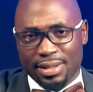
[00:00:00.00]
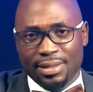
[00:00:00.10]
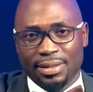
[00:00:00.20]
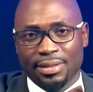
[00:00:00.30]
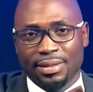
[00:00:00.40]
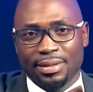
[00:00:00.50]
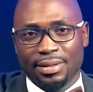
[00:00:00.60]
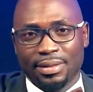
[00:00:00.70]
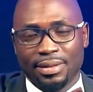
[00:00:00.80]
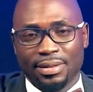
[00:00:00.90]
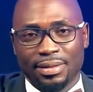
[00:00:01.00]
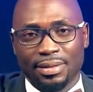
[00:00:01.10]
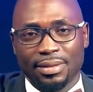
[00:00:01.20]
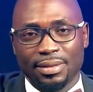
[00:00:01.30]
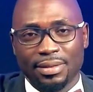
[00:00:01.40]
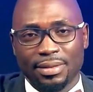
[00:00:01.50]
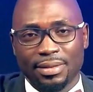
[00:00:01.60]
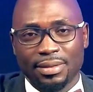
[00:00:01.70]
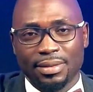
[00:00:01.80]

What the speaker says: No one is speaking in this clip.